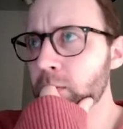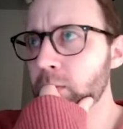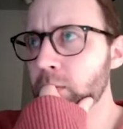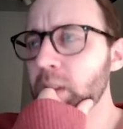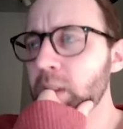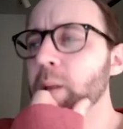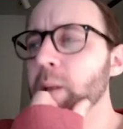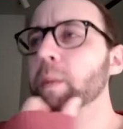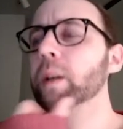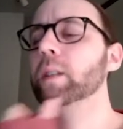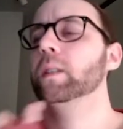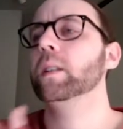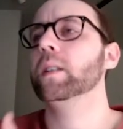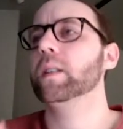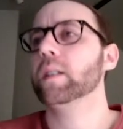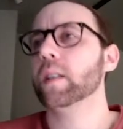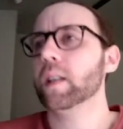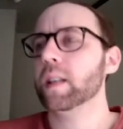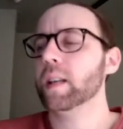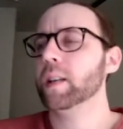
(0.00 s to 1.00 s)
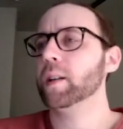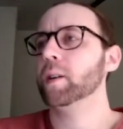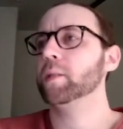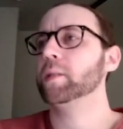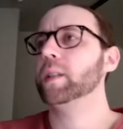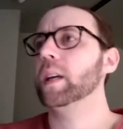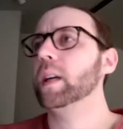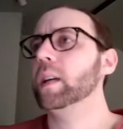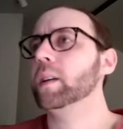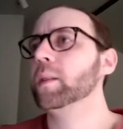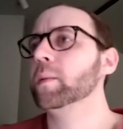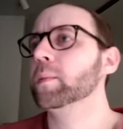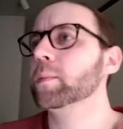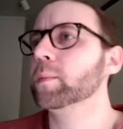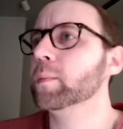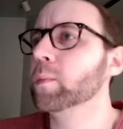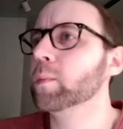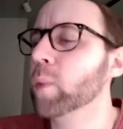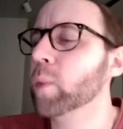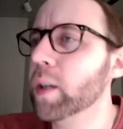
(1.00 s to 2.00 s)
But let's say they don't take.
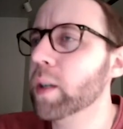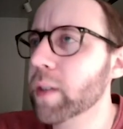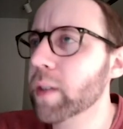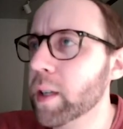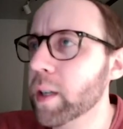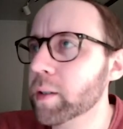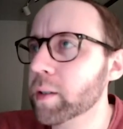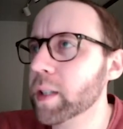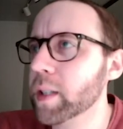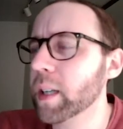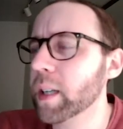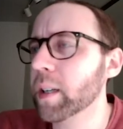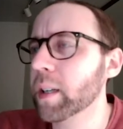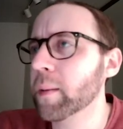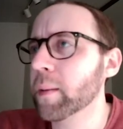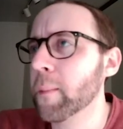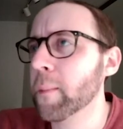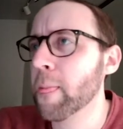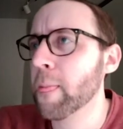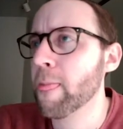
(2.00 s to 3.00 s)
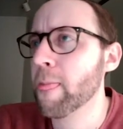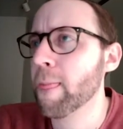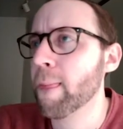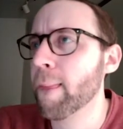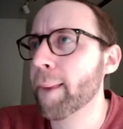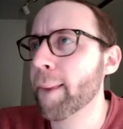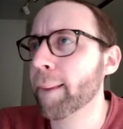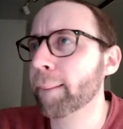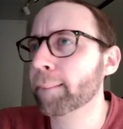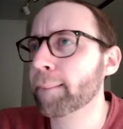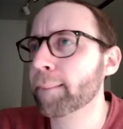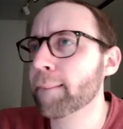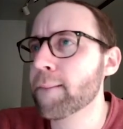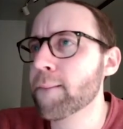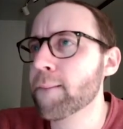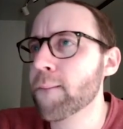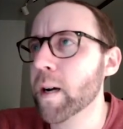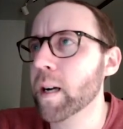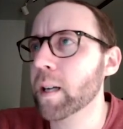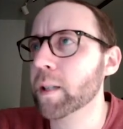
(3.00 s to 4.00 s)
What if they don't take?
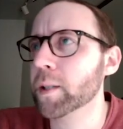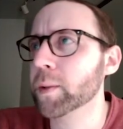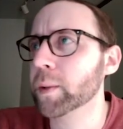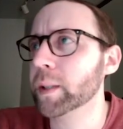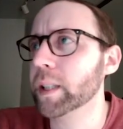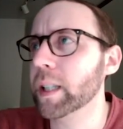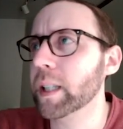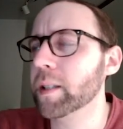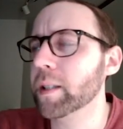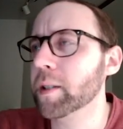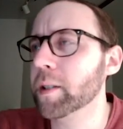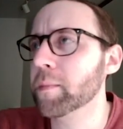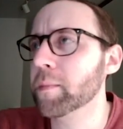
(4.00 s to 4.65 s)
What else would they do?